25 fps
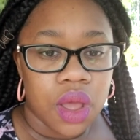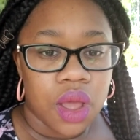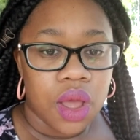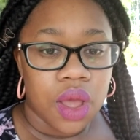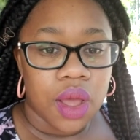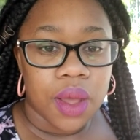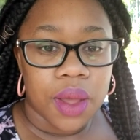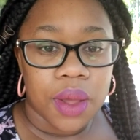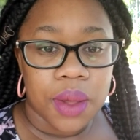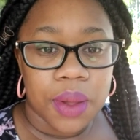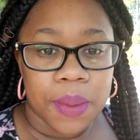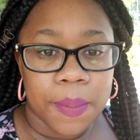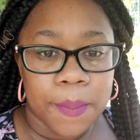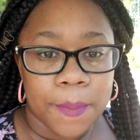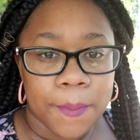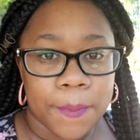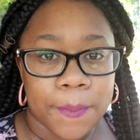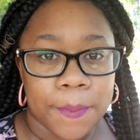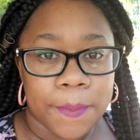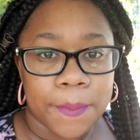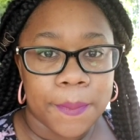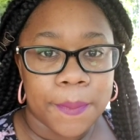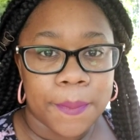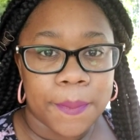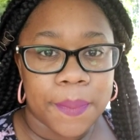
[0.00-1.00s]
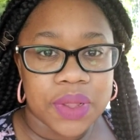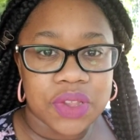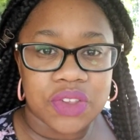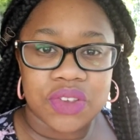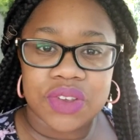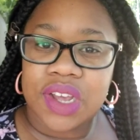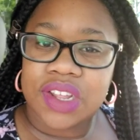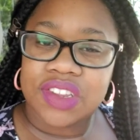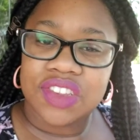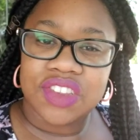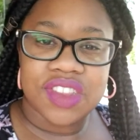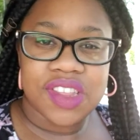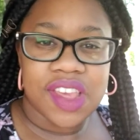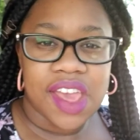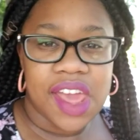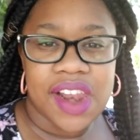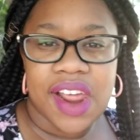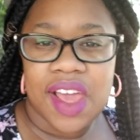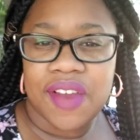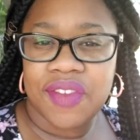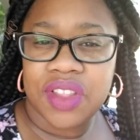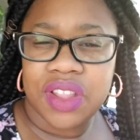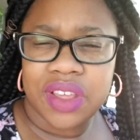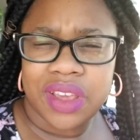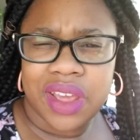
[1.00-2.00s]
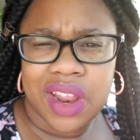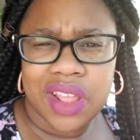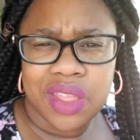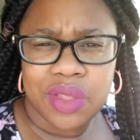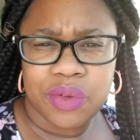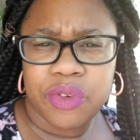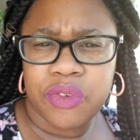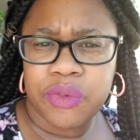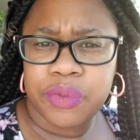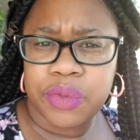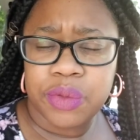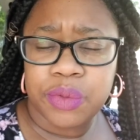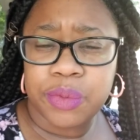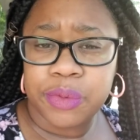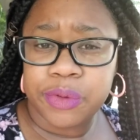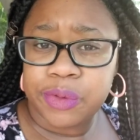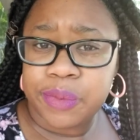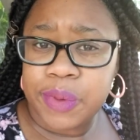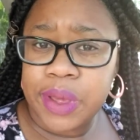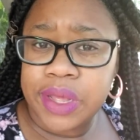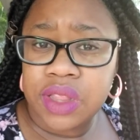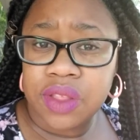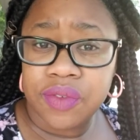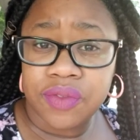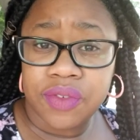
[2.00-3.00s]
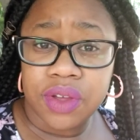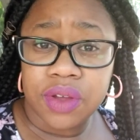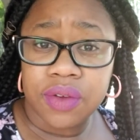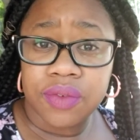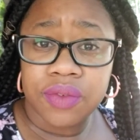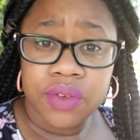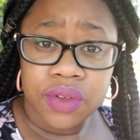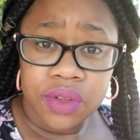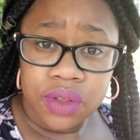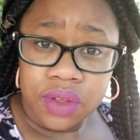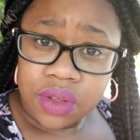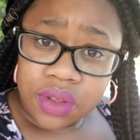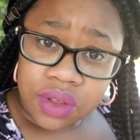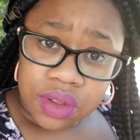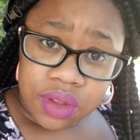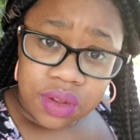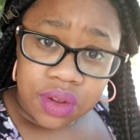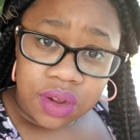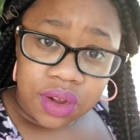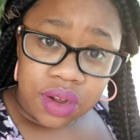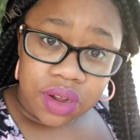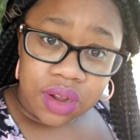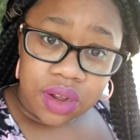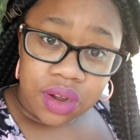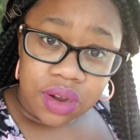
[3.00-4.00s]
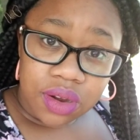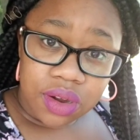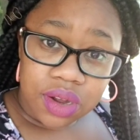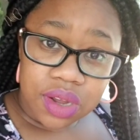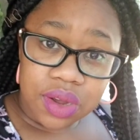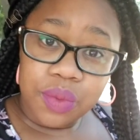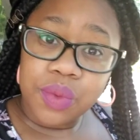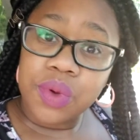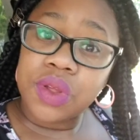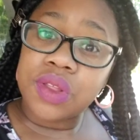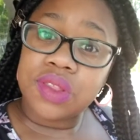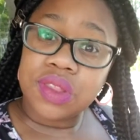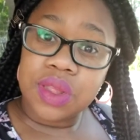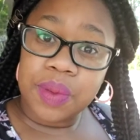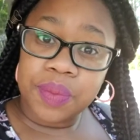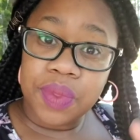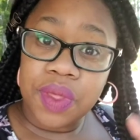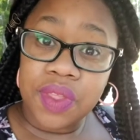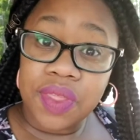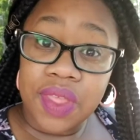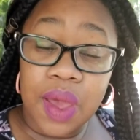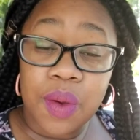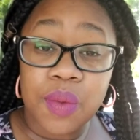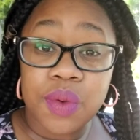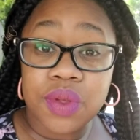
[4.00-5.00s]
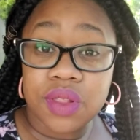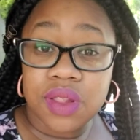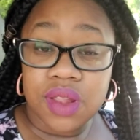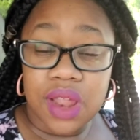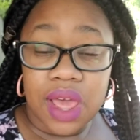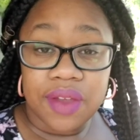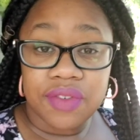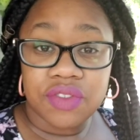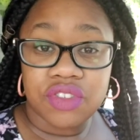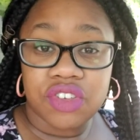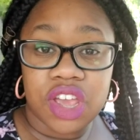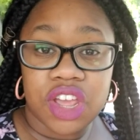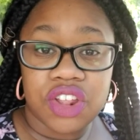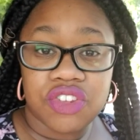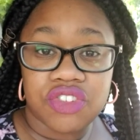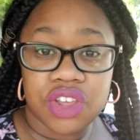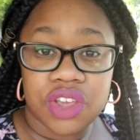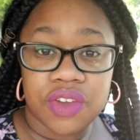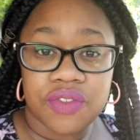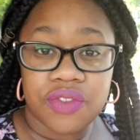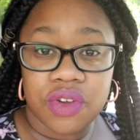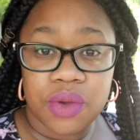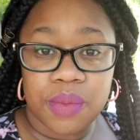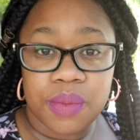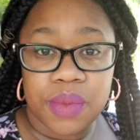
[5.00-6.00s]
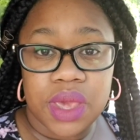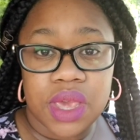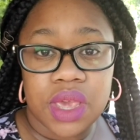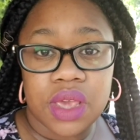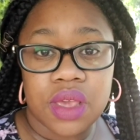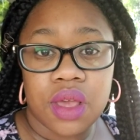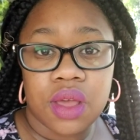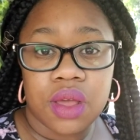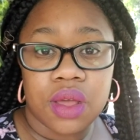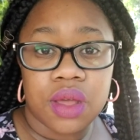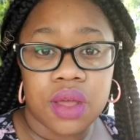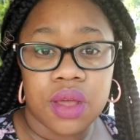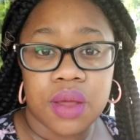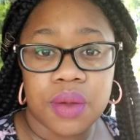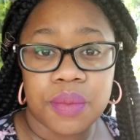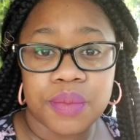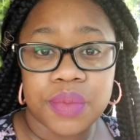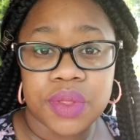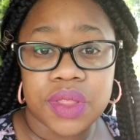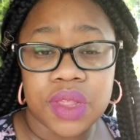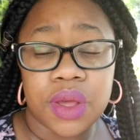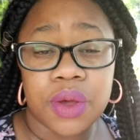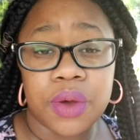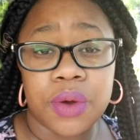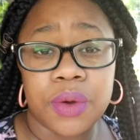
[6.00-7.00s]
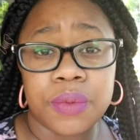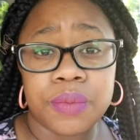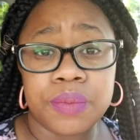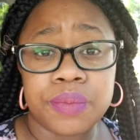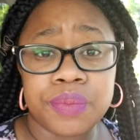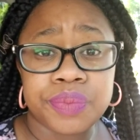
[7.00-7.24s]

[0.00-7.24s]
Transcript: Um, but you guys kind of have to look at it from this perspective of it was something that was life changing for me. Um, so